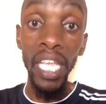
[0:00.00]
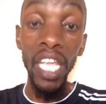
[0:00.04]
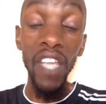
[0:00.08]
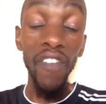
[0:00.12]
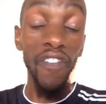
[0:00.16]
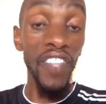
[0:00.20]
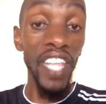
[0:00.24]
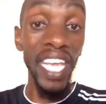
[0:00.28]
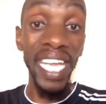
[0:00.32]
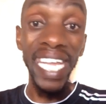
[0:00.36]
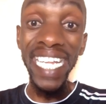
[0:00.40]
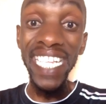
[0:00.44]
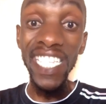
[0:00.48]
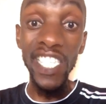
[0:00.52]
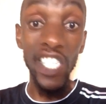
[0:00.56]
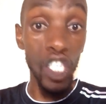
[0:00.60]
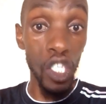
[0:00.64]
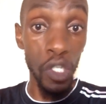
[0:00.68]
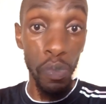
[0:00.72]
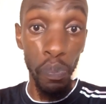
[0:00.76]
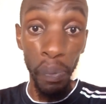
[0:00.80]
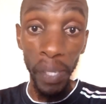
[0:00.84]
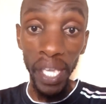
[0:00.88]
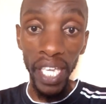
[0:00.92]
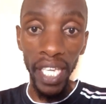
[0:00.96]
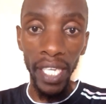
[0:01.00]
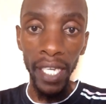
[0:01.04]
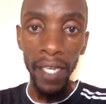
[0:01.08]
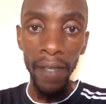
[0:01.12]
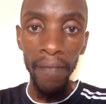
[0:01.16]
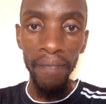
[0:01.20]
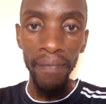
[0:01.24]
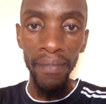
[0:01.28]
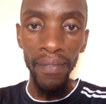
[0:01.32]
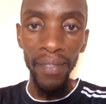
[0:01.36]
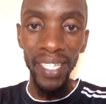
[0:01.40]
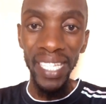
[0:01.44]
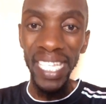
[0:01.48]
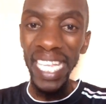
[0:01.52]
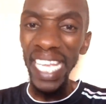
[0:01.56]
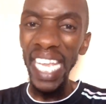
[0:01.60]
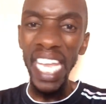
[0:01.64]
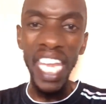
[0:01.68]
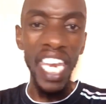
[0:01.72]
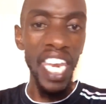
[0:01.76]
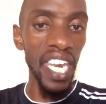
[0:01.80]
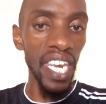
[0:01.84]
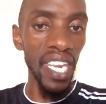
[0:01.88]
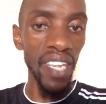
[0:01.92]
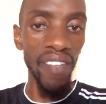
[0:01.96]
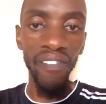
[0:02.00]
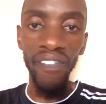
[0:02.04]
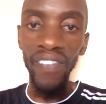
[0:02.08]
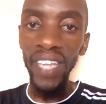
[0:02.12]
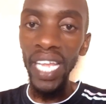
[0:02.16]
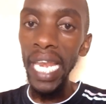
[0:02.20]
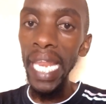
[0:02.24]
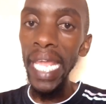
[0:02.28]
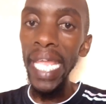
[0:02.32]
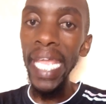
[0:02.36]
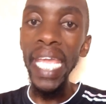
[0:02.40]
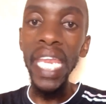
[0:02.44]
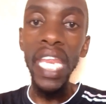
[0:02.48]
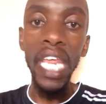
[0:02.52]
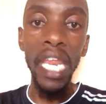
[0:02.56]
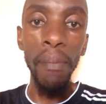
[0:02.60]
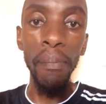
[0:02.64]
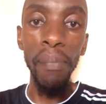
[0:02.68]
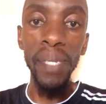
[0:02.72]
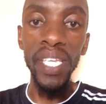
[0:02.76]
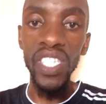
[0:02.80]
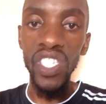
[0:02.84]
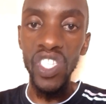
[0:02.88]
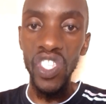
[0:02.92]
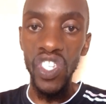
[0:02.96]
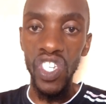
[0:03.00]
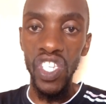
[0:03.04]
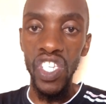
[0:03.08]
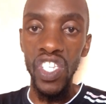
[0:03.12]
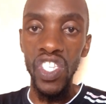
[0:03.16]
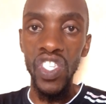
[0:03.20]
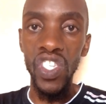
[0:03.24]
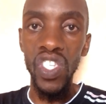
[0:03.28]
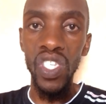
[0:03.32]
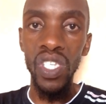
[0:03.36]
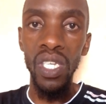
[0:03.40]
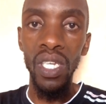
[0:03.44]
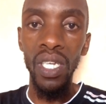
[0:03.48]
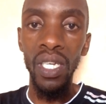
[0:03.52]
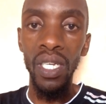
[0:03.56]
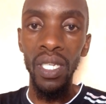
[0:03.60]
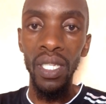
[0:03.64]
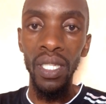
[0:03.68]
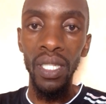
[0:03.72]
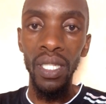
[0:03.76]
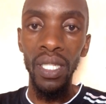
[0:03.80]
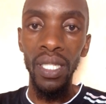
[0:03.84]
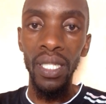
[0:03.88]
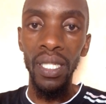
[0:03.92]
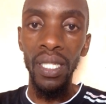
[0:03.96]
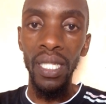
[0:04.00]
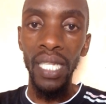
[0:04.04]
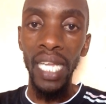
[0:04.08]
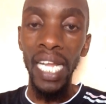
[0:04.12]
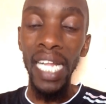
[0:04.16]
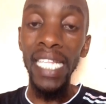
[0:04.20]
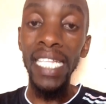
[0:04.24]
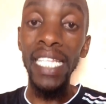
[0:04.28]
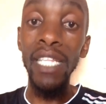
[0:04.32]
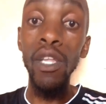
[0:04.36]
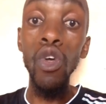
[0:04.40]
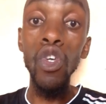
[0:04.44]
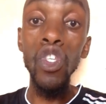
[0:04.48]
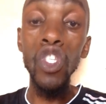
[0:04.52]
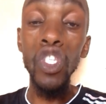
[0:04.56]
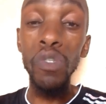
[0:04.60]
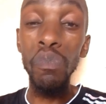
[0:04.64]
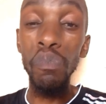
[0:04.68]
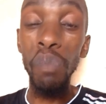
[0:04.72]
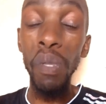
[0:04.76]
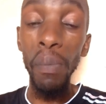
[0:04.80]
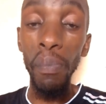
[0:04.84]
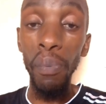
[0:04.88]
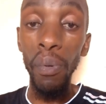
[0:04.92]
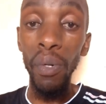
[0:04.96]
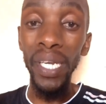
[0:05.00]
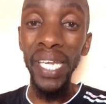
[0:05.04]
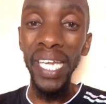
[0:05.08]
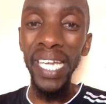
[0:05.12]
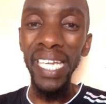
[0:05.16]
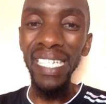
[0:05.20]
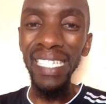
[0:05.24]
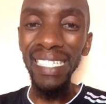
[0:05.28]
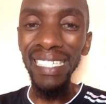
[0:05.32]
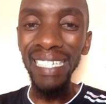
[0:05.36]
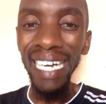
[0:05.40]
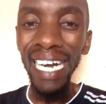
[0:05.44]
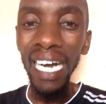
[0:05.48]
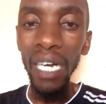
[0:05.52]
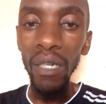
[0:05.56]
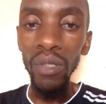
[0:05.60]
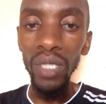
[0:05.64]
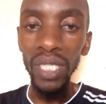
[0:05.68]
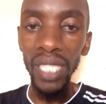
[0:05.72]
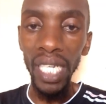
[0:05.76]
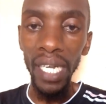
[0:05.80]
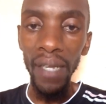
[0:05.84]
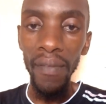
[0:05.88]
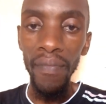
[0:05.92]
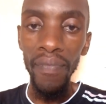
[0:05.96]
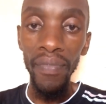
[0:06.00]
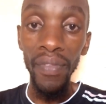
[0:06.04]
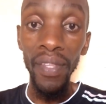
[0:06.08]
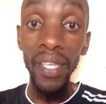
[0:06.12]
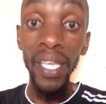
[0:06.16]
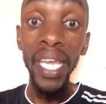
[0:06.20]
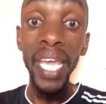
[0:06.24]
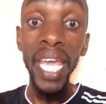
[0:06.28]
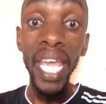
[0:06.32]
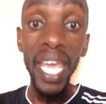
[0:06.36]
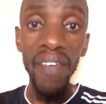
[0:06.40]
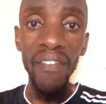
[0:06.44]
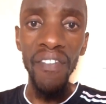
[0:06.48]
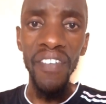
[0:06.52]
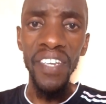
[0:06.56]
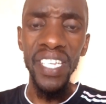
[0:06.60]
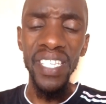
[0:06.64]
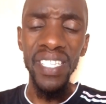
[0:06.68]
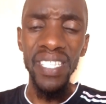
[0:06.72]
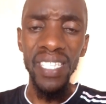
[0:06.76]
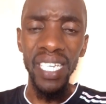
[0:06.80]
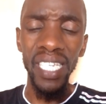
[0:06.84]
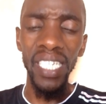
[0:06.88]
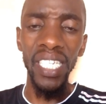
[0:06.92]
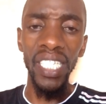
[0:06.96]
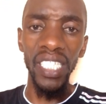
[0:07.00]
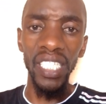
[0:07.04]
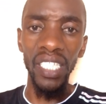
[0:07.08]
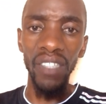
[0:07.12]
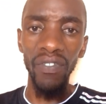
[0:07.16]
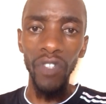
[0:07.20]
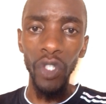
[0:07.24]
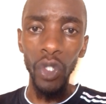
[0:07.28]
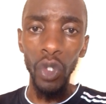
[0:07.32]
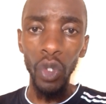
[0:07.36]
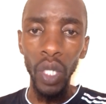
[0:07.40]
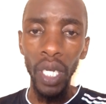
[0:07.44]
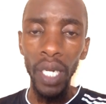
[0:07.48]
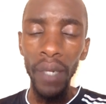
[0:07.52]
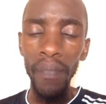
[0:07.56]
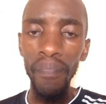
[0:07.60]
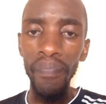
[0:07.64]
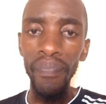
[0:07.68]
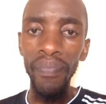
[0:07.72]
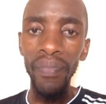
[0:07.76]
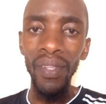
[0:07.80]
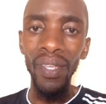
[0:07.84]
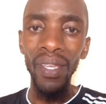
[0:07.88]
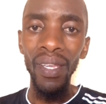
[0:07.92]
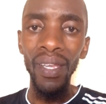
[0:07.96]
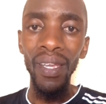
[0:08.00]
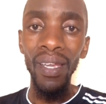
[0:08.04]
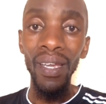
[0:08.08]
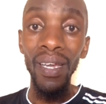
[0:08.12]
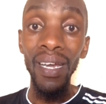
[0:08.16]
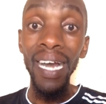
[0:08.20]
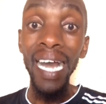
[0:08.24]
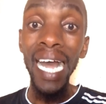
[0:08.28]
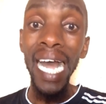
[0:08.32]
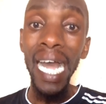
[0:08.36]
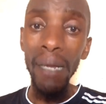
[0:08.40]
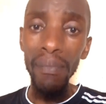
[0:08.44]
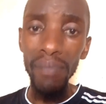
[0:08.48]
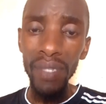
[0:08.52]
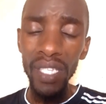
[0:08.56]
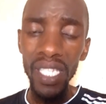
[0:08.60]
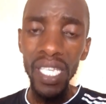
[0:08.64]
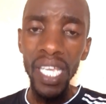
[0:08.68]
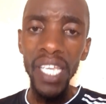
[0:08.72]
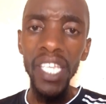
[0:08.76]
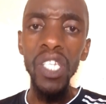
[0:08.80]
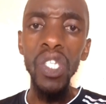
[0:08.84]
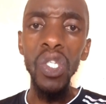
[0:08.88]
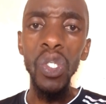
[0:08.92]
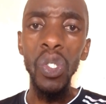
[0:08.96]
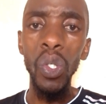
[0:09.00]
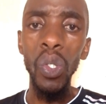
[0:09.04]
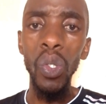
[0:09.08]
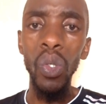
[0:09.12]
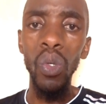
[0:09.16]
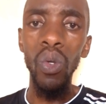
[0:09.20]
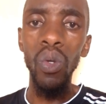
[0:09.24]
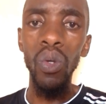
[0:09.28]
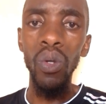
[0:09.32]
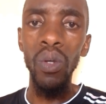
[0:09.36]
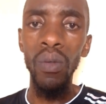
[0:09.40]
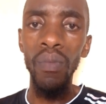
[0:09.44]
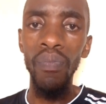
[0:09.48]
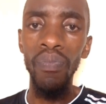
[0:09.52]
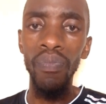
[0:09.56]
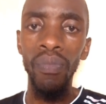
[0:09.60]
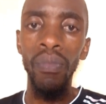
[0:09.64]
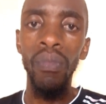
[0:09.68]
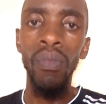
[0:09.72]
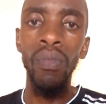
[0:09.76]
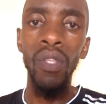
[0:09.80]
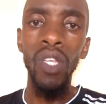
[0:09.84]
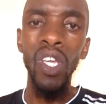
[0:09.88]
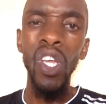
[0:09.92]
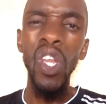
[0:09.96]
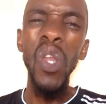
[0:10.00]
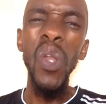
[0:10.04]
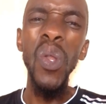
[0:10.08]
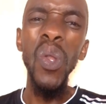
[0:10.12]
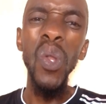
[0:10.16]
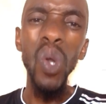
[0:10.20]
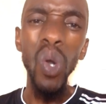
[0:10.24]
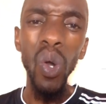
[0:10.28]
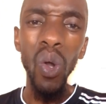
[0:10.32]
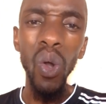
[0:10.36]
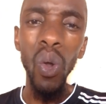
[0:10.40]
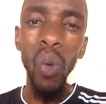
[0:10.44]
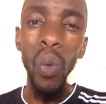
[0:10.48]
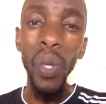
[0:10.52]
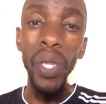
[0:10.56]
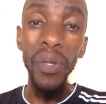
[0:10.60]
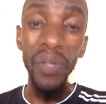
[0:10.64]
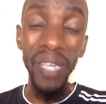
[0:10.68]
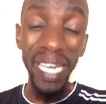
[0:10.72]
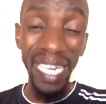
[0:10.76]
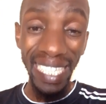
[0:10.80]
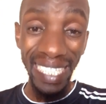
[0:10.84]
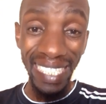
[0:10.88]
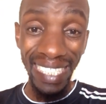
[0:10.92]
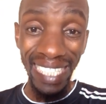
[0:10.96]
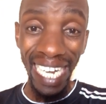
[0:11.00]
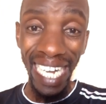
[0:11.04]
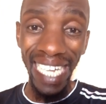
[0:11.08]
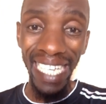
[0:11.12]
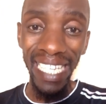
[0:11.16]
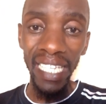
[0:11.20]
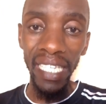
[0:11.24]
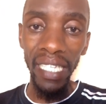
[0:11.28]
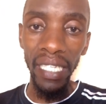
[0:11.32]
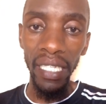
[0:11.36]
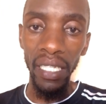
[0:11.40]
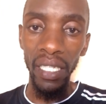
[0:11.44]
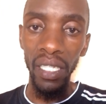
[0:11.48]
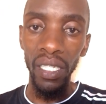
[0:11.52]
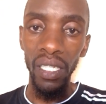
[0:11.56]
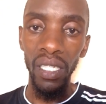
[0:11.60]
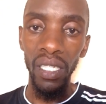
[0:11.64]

if they can speak, they can reveal hidden mysteries that those people they encounter every single individual. I'm saying to you, know when you are dying